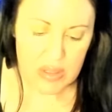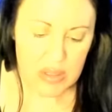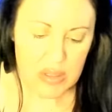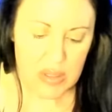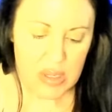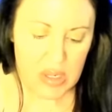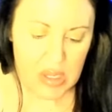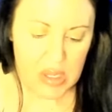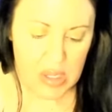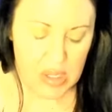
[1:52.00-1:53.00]

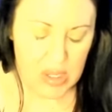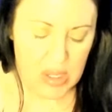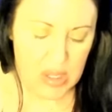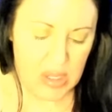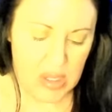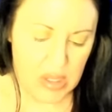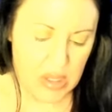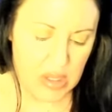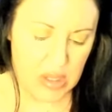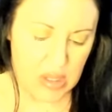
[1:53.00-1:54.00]

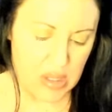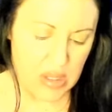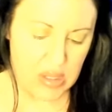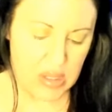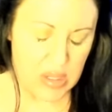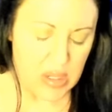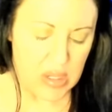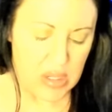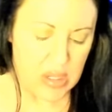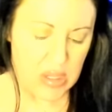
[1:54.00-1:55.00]

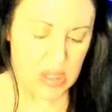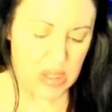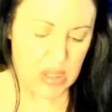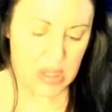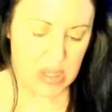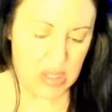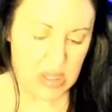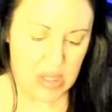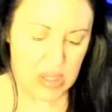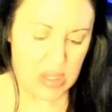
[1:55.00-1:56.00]

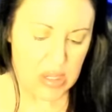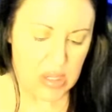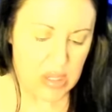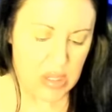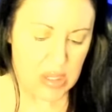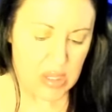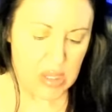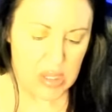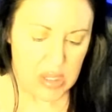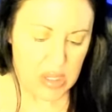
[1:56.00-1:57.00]

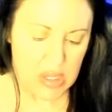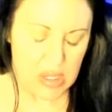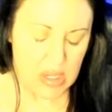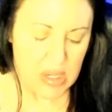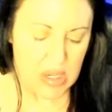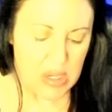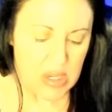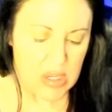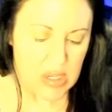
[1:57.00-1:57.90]
[no speech]